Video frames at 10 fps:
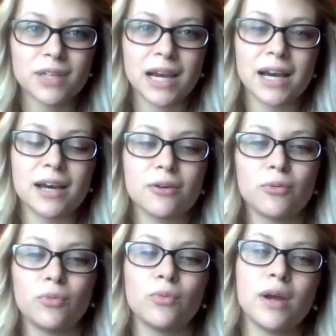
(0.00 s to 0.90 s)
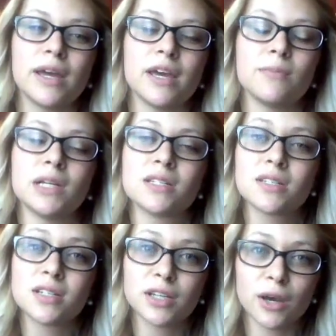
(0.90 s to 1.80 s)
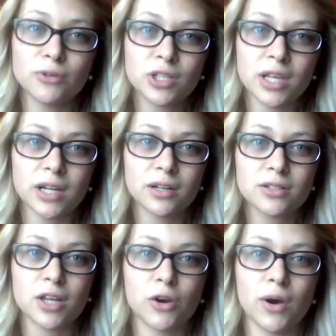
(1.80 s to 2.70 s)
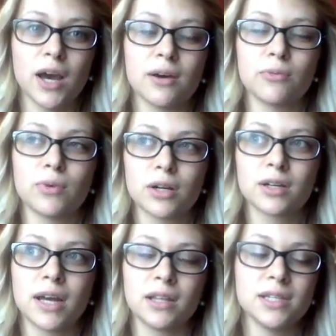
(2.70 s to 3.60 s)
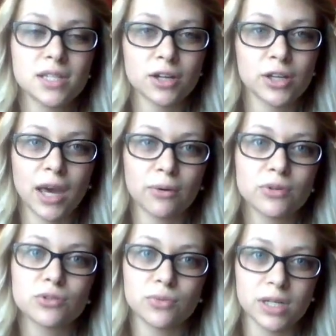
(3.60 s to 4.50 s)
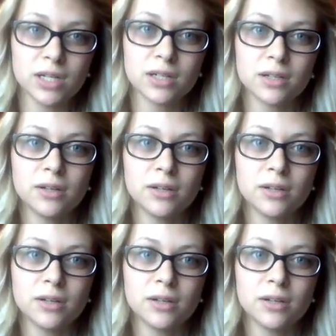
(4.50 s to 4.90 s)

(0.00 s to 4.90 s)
I am an assistant coach there, so I work at least 30 hours a week.